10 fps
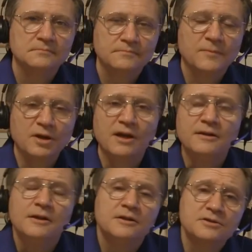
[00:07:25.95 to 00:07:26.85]
Okay.
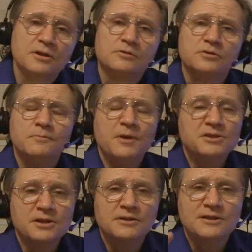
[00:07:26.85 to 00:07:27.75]
So you
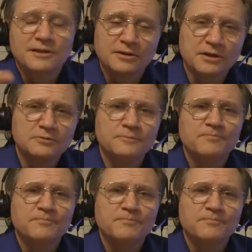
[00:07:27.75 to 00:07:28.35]
mentioned this little